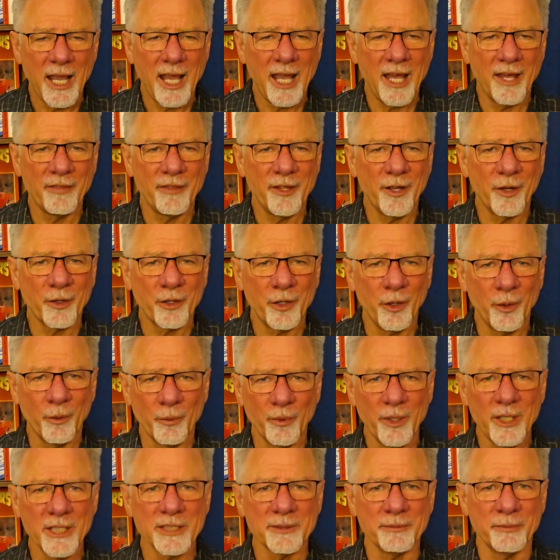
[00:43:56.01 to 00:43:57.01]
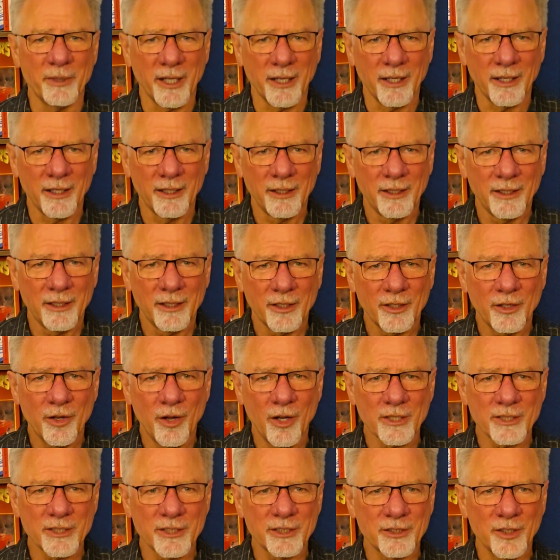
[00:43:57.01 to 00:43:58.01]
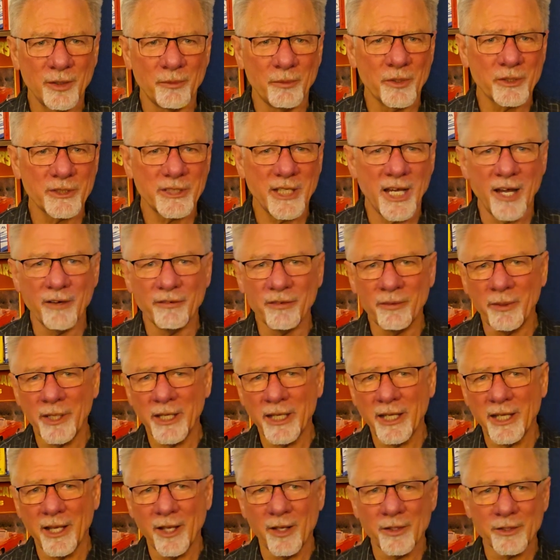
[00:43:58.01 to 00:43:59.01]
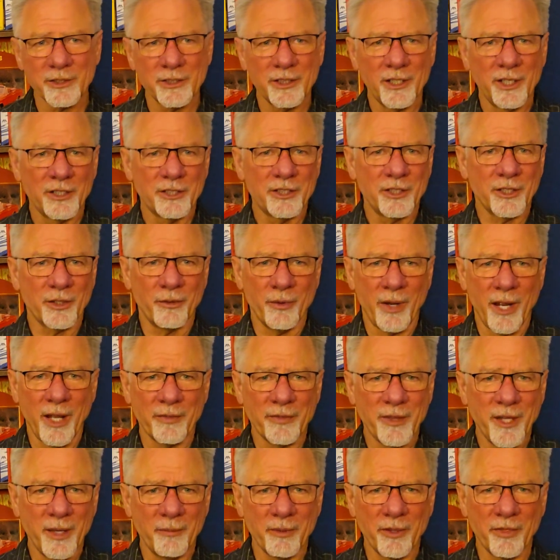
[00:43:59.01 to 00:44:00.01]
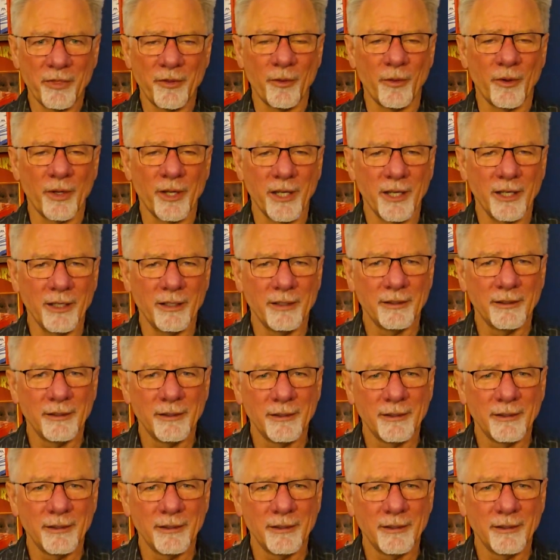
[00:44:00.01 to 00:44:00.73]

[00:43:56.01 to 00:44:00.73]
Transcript: and their charisma causes almost everybody else to grant them authority.